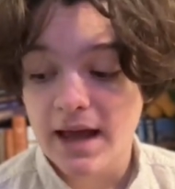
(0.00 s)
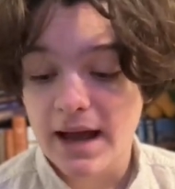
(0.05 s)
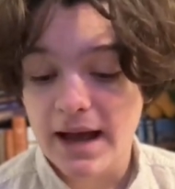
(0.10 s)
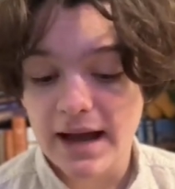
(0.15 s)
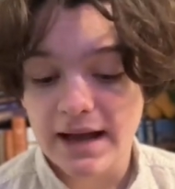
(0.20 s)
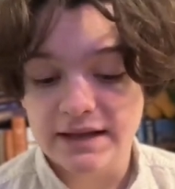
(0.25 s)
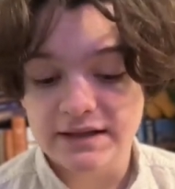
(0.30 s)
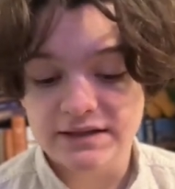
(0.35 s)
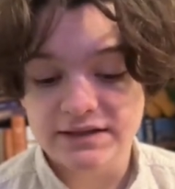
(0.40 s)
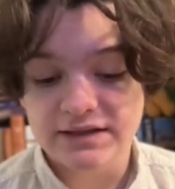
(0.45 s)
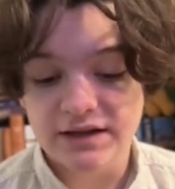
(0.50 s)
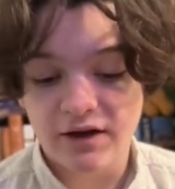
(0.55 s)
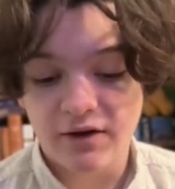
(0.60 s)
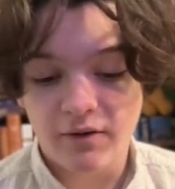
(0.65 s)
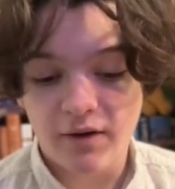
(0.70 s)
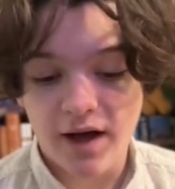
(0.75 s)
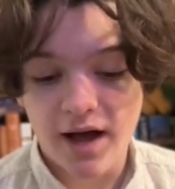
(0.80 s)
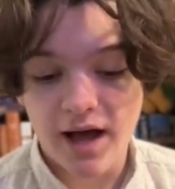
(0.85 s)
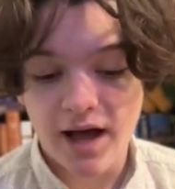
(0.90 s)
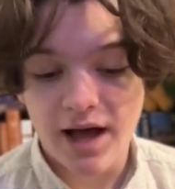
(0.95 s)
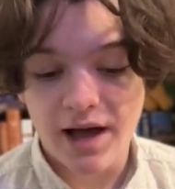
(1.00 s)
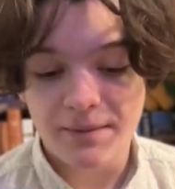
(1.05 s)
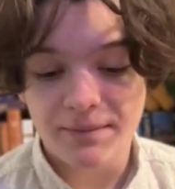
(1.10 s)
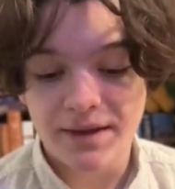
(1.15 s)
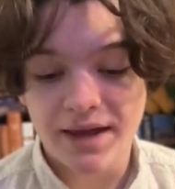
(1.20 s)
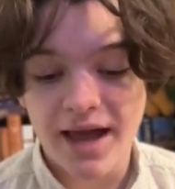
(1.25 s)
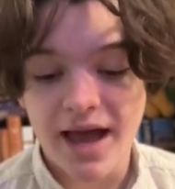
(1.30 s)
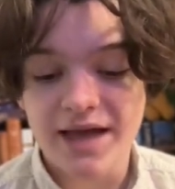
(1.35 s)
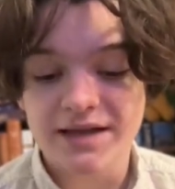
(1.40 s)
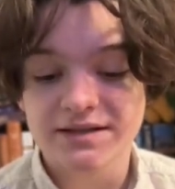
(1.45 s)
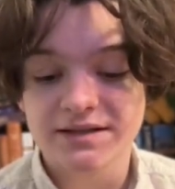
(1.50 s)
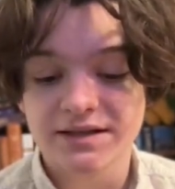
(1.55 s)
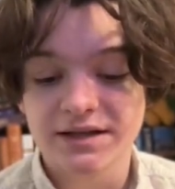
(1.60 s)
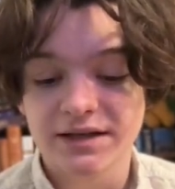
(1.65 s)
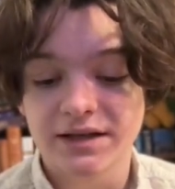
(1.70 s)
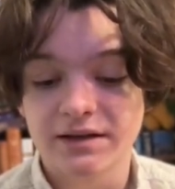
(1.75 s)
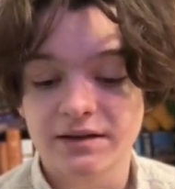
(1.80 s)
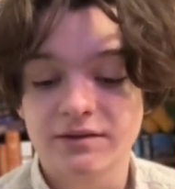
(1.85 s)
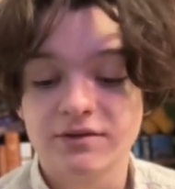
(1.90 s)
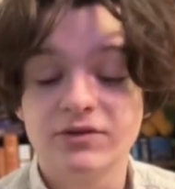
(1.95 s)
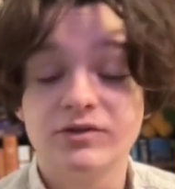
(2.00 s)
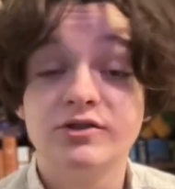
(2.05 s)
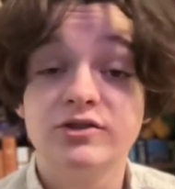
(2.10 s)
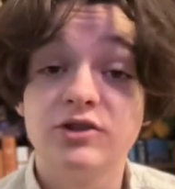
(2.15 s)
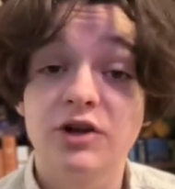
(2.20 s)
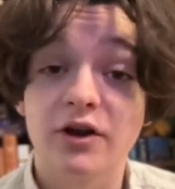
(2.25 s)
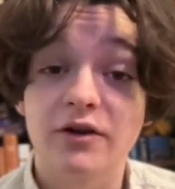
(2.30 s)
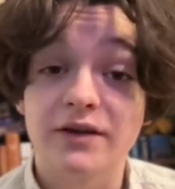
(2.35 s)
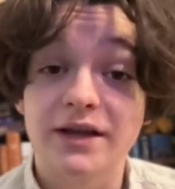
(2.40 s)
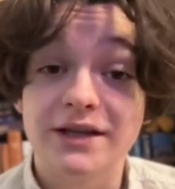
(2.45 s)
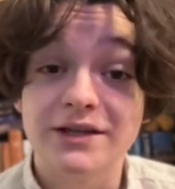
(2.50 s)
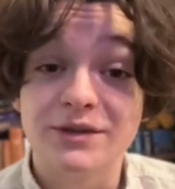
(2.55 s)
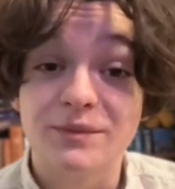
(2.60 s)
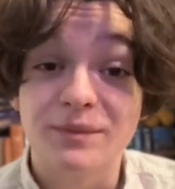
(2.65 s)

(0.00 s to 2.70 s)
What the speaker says: And so he has to journey to